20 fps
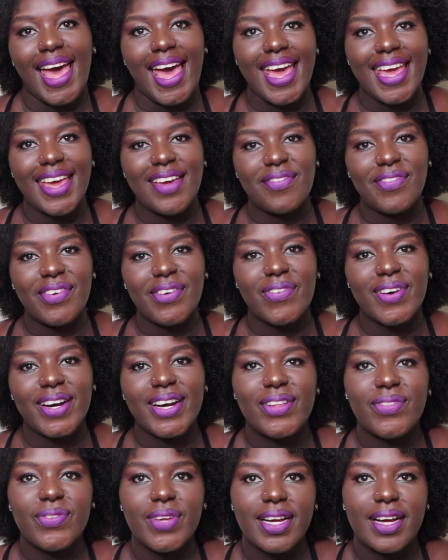Hi
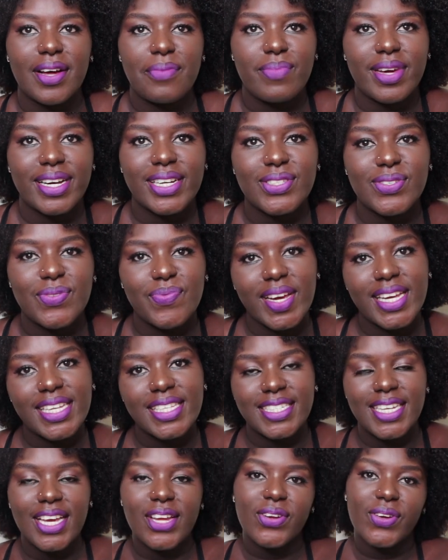everyone, welcome back to
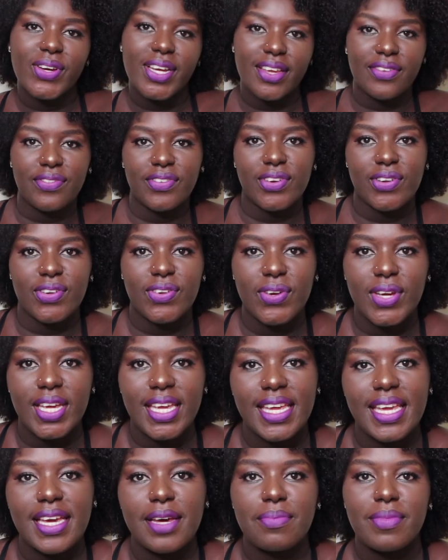my channel. If you're new
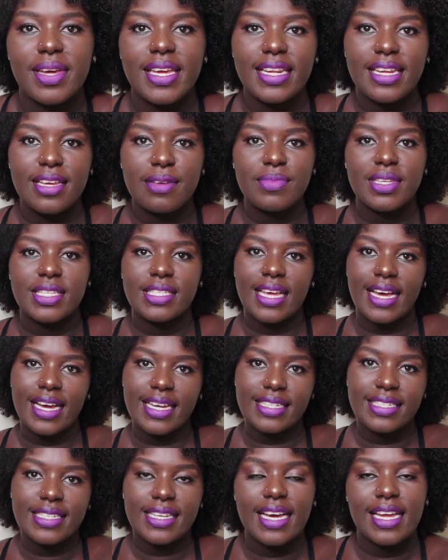here, my name is
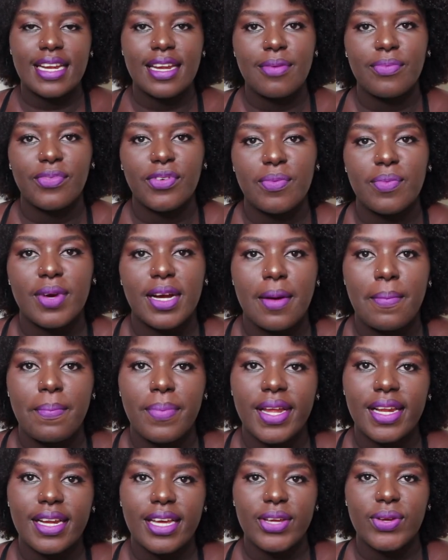Hatie and I'm from
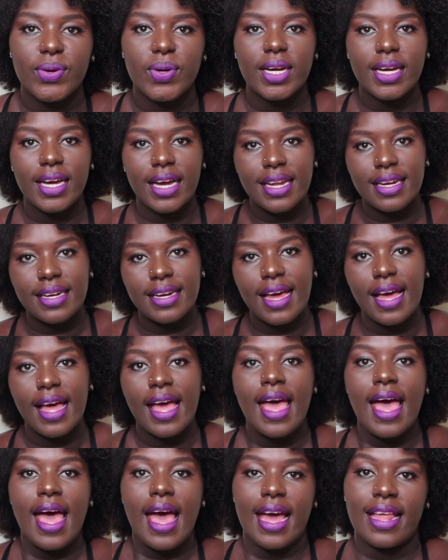Kampala, Uganda,
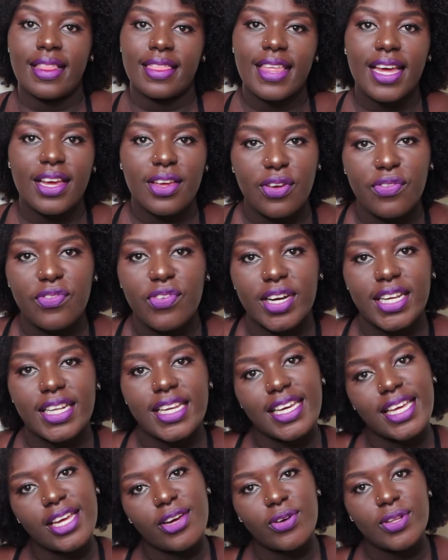and thank you for
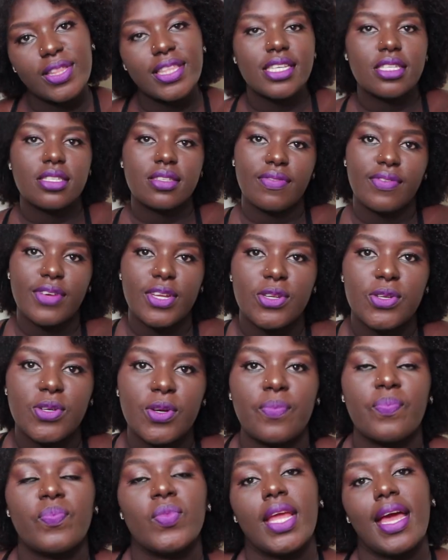clicking on this
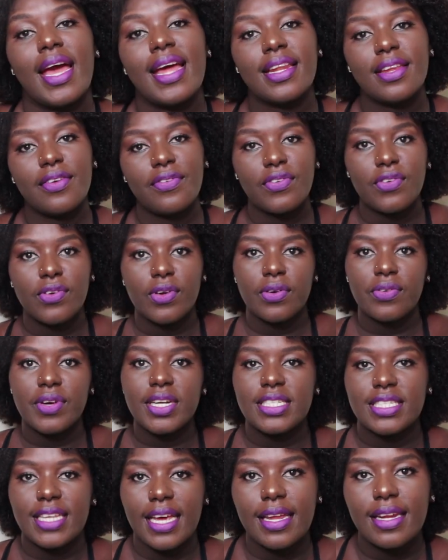video. And if you're
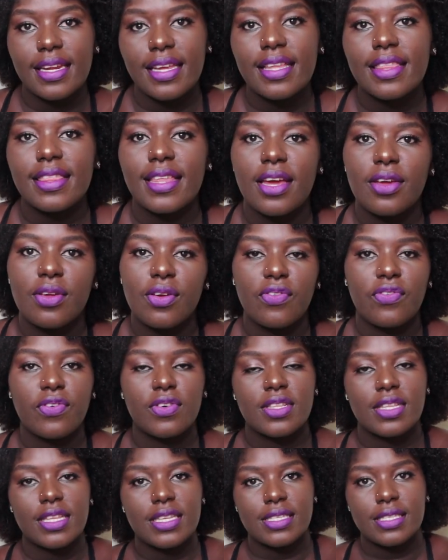returning, thank you
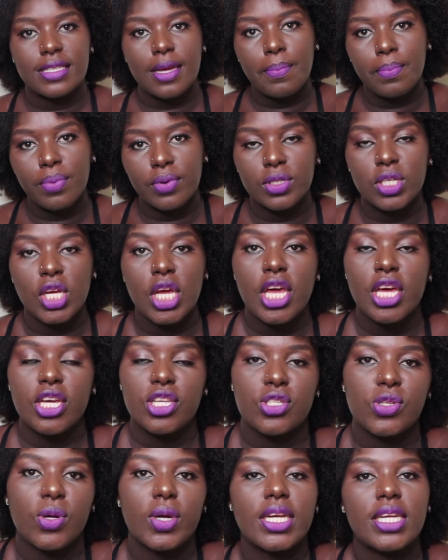for the support.
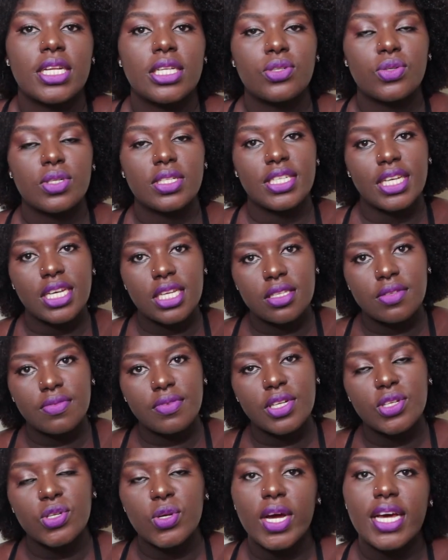So in today's
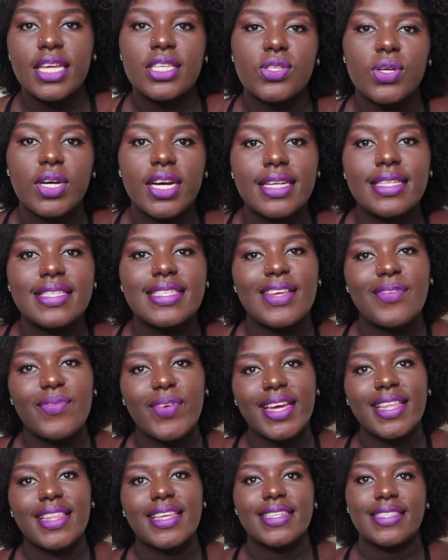video, as you can see
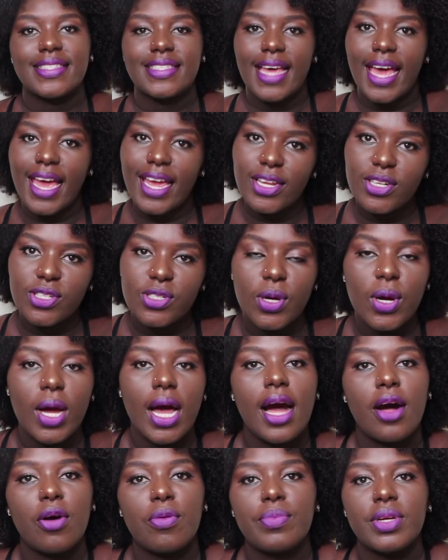by the
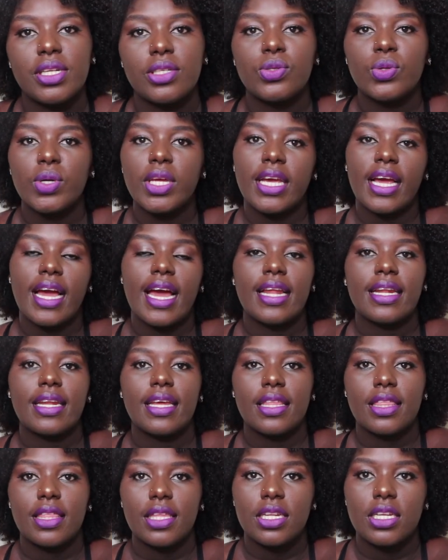title, I'll be doing an
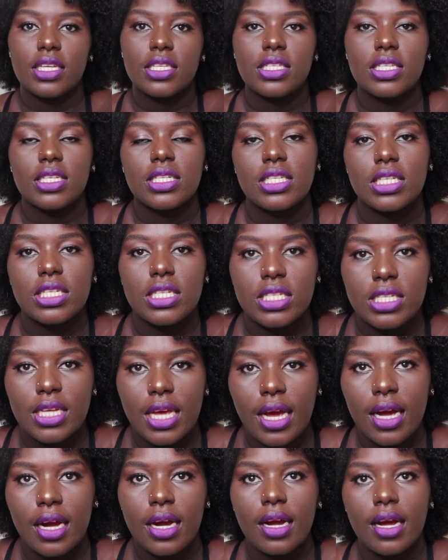ethnicity
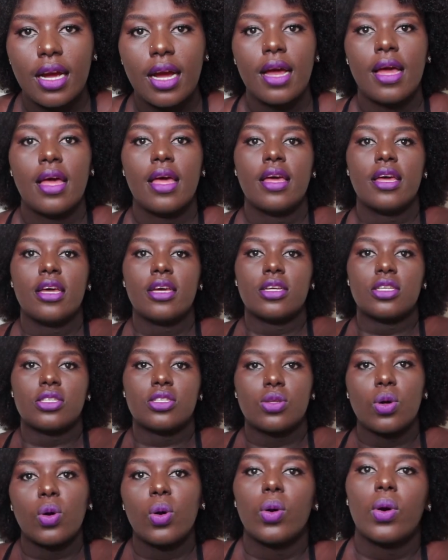tag.
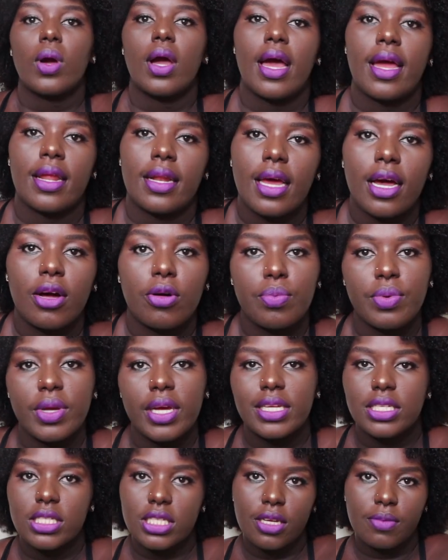So, and I'll
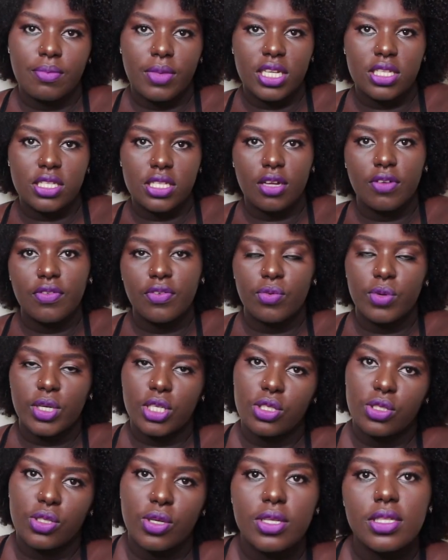be asking myself
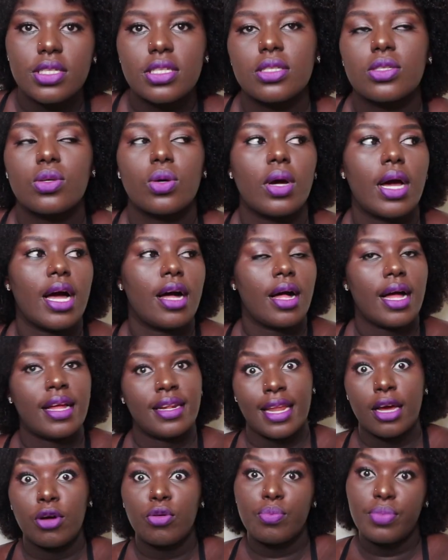questions,
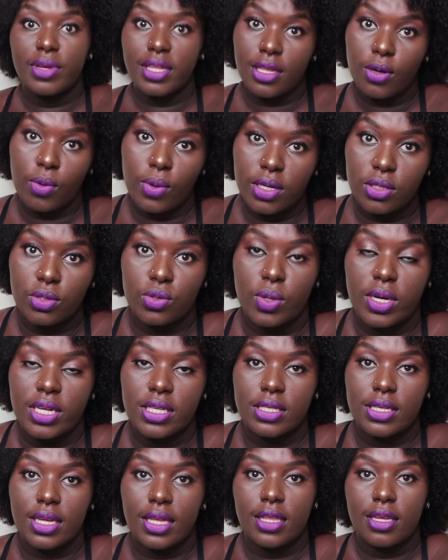I'll be the one to
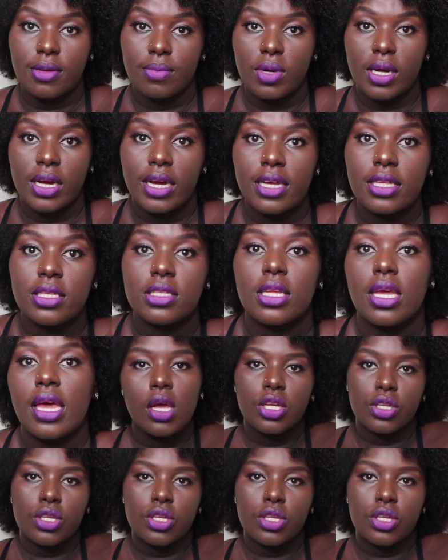answer them, guys.